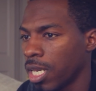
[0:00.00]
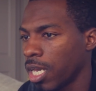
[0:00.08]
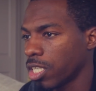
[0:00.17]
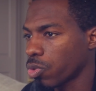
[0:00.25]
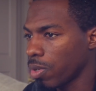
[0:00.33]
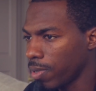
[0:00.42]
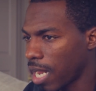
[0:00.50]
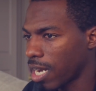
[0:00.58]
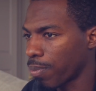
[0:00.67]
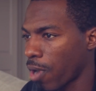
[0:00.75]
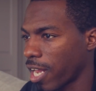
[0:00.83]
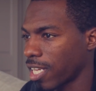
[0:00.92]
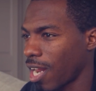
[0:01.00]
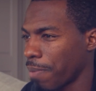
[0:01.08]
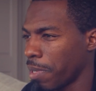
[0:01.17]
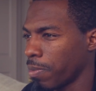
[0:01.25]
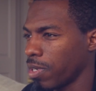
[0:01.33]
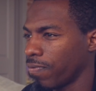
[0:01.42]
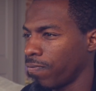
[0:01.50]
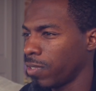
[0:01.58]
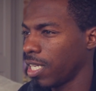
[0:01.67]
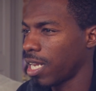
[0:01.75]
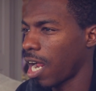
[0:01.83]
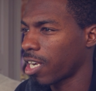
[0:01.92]
So we put out a product, and I remember to
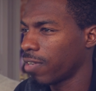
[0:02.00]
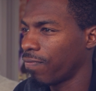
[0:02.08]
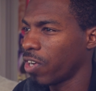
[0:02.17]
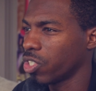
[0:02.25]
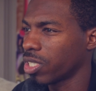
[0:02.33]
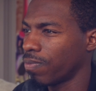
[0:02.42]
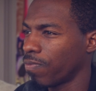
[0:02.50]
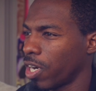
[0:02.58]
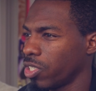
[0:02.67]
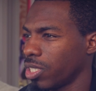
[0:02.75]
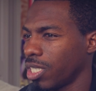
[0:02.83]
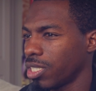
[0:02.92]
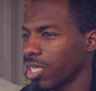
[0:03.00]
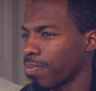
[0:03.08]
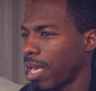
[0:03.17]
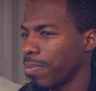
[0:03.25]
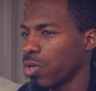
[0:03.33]
get our first conversion, it took maybe a